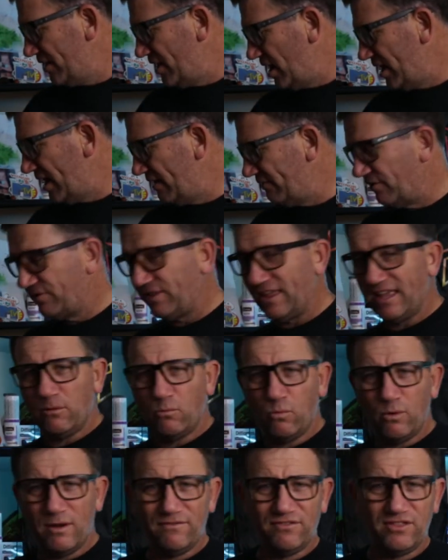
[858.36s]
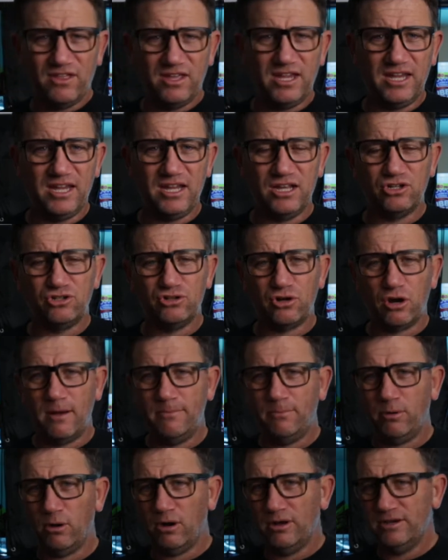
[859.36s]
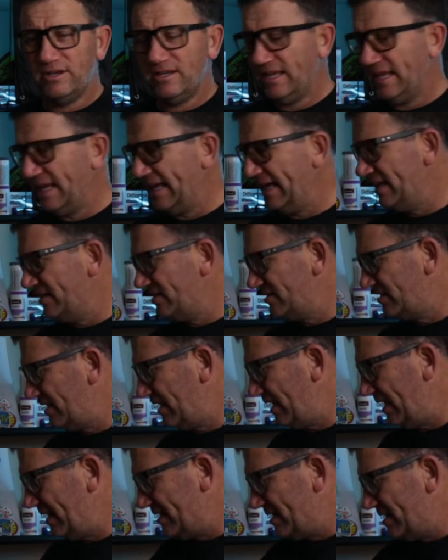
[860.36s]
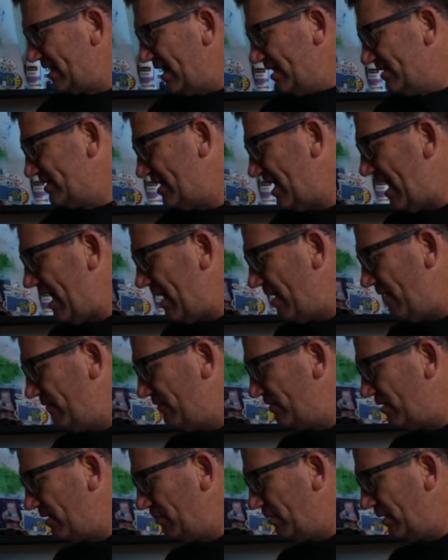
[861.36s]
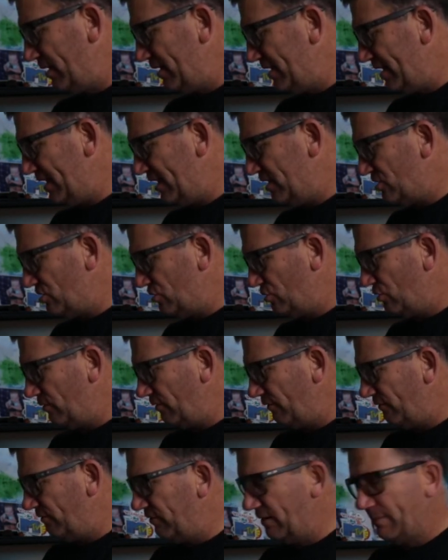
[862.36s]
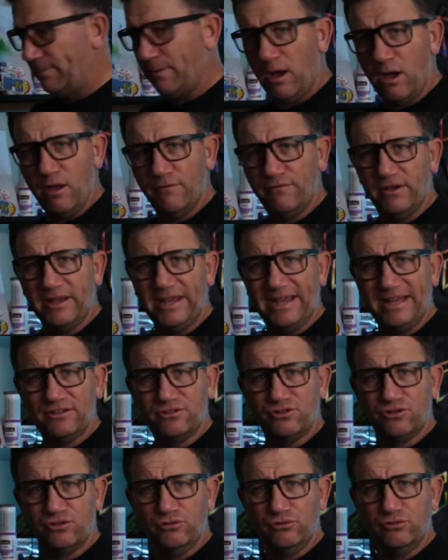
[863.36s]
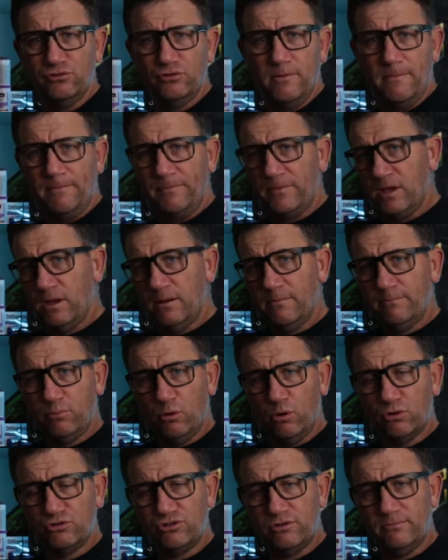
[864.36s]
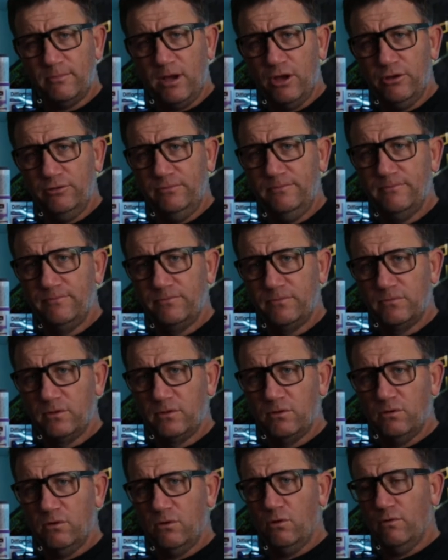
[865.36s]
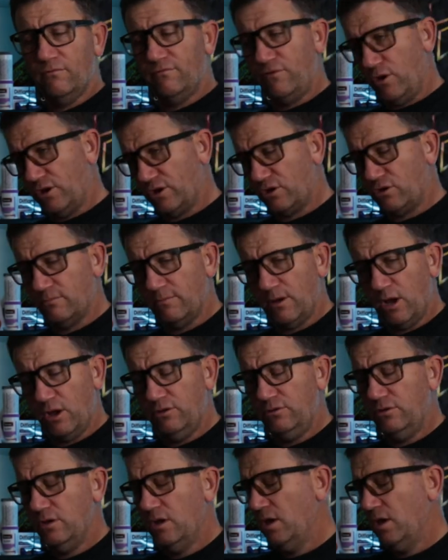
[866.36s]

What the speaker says: The only other thing with the tripod is it does have the ability to flip over into portrait mode or vertical mode.